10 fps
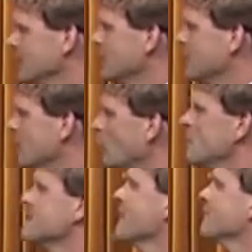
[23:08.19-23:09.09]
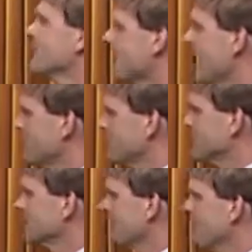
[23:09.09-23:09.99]
Libya would never have happened.
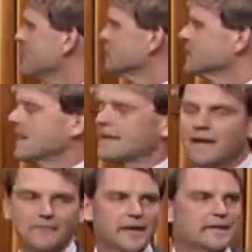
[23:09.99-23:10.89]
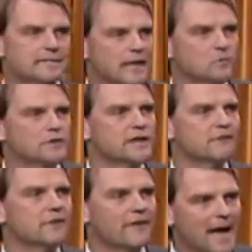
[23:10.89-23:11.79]
A mission like Afghanistan would
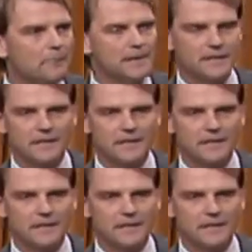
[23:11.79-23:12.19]
never have happened.